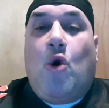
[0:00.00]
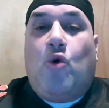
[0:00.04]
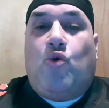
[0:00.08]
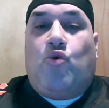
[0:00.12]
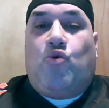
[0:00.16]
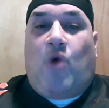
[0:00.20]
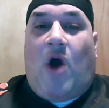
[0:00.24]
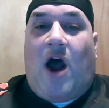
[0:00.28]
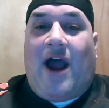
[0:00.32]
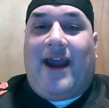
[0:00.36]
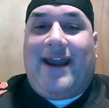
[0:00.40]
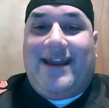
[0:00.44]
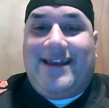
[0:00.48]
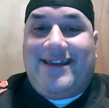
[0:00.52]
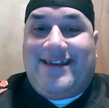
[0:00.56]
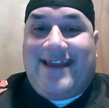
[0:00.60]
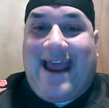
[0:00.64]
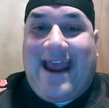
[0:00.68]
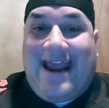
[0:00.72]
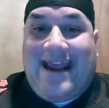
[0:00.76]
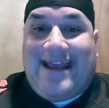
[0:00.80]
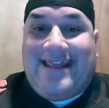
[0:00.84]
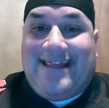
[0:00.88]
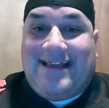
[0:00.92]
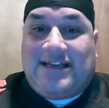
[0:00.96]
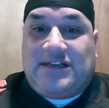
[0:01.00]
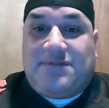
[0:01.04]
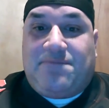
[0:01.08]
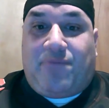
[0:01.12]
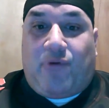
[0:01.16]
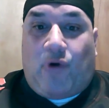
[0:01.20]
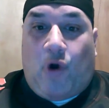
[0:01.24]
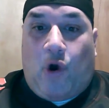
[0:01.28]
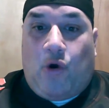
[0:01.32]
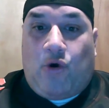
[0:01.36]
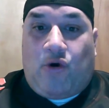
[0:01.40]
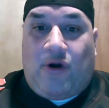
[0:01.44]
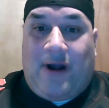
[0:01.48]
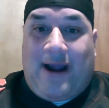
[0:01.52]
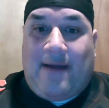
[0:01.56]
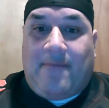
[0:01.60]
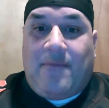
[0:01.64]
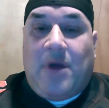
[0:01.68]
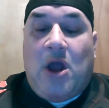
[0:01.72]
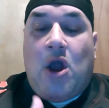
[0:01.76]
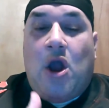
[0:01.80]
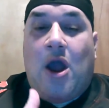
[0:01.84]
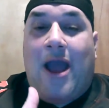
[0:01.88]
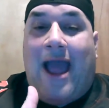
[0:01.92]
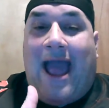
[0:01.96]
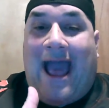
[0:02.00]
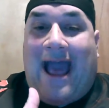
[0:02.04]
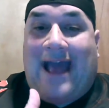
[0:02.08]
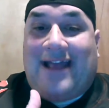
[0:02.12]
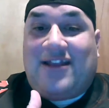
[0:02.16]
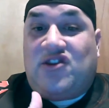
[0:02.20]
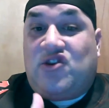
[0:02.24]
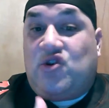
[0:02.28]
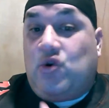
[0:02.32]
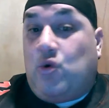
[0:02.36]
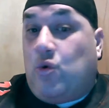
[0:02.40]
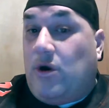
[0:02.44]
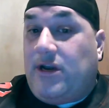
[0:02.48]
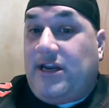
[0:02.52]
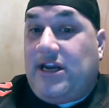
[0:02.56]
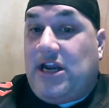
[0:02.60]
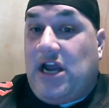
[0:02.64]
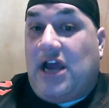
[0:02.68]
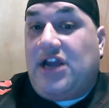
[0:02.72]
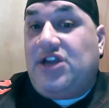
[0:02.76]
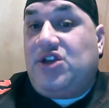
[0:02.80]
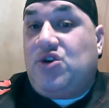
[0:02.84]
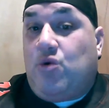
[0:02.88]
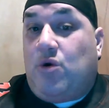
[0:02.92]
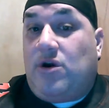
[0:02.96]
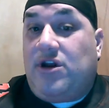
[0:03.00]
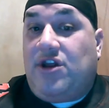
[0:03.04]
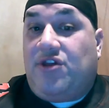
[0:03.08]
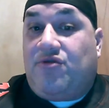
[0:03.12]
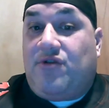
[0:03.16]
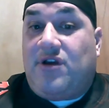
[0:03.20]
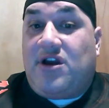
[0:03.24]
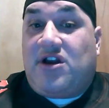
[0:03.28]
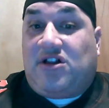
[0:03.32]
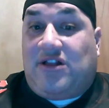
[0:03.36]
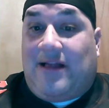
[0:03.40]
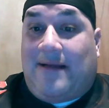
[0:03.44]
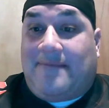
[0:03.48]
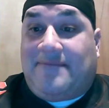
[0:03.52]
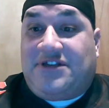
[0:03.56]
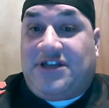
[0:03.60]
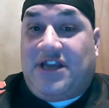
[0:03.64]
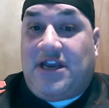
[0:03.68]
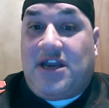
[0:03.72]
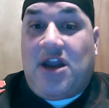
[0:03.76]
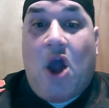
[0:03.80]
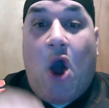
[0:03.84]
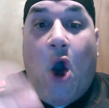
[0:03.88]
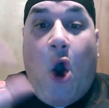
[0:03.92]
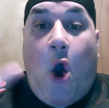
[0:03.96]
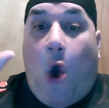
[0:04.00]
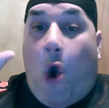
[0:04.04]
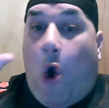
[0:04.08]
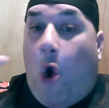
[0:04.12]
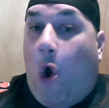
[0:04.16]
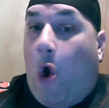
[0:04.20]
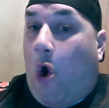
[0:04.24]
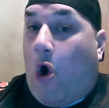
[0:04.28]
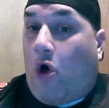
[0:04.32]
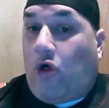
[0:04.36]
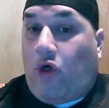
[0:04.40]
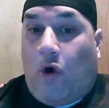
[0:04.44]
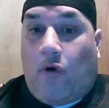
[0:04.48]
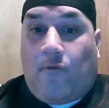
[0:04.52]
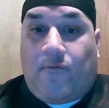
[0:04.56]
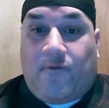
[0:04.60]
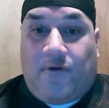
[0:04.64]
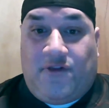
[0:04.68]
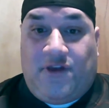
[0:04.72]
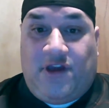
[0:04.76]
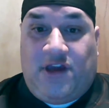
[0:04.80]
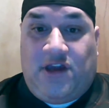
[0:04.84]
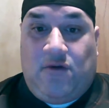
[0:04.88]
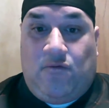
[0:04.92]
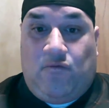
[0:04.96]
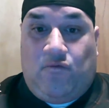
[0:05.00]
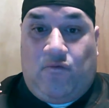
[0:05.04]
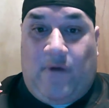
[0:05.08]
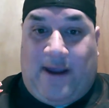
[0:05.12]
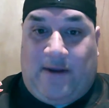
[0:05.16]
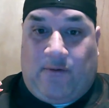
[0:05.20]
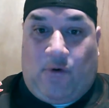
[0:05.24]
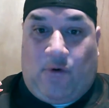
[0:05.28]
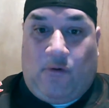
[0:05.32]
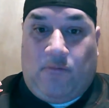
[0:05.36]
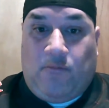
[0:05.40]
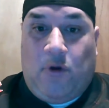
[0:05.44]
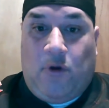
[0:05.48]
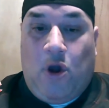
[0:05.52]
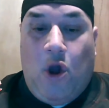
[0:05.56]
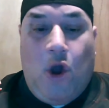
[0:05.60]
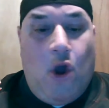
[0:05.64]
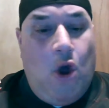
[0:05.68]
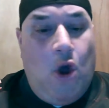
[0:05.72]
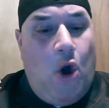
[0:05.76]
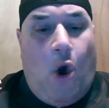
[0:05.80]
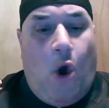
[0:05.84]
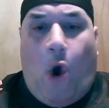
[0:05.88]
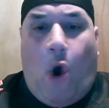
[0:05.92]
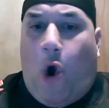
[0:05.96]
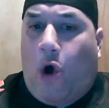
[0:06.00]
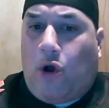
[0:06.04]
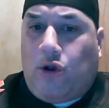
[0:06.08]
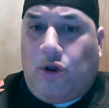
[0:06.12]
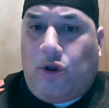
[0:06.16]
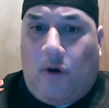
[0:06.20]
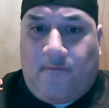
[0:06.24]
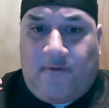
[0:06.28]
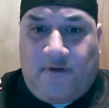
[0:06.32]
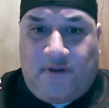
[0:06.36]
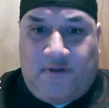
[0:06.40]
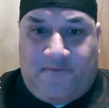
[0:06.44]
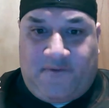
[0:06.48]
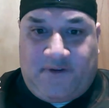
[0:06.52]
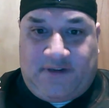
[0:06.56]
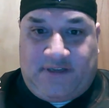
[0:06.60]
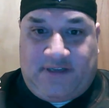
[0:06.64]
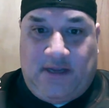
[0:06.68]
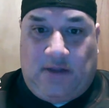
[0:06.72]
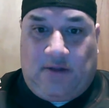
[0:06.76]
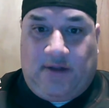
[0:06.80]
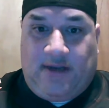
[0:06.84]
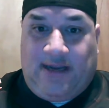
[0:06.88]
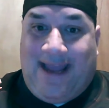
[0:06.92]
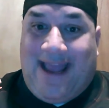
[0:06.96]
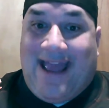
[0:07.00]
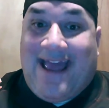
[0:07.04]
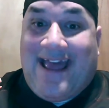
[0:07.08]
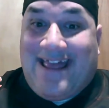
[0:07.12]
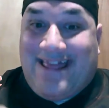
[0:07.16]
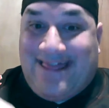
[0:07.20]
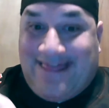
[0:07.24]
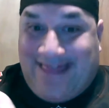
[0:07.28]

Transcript: Ryan Day in this program had 29-23 Clemson all over the weight room, all over the facility.